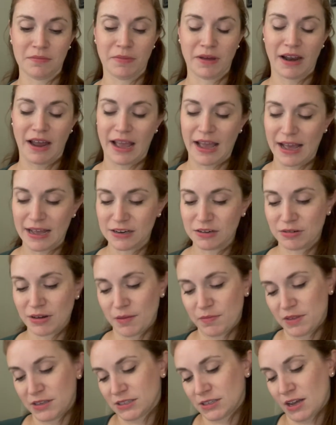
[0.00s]
But I had to
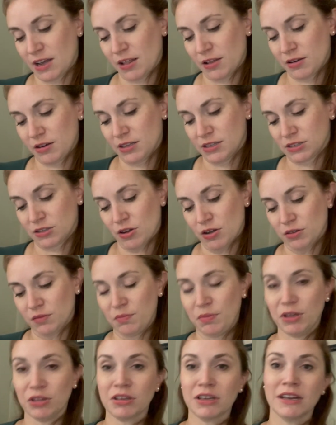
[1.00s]
grab this color. It's called
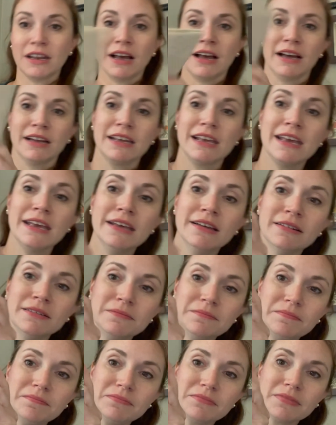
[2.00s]
Milk and Honey.
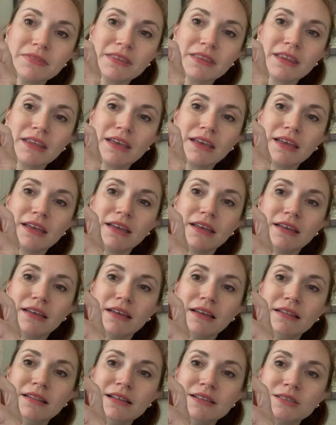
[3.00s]

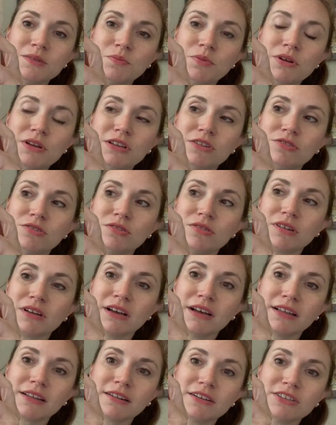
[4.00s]
That's pretty true to
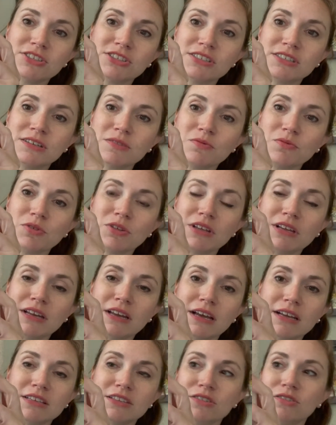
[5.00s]
color. It's just a really
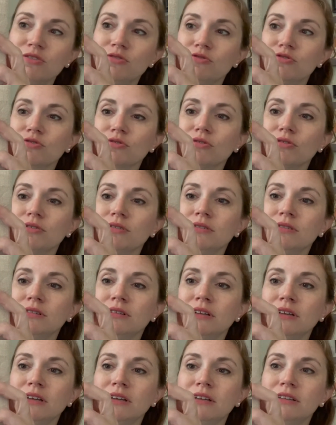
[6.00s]
nice neutral
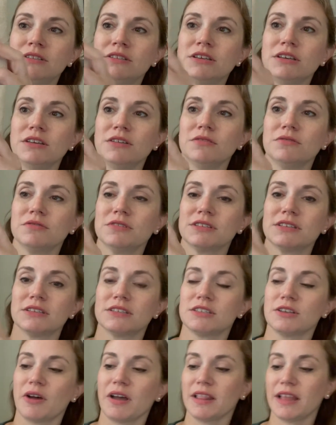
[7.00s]
to use.
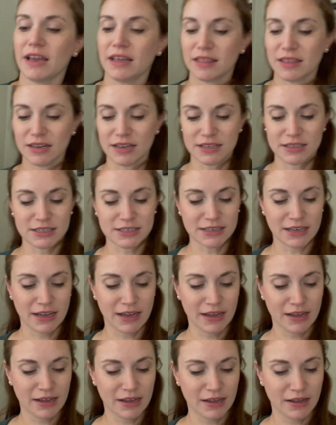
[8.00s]
So I like that it's
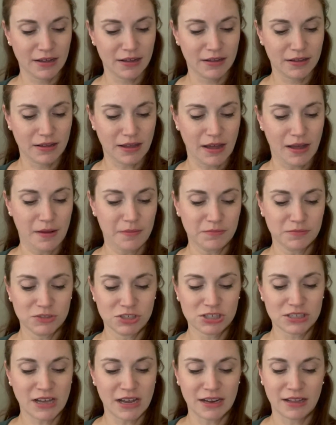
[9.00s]

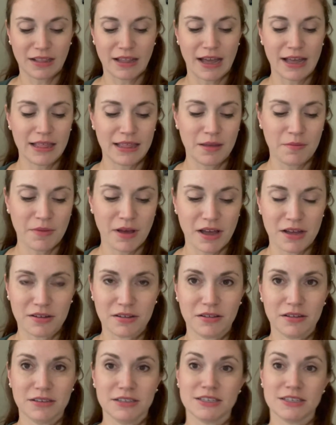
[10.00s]
just kind of lightly modeled.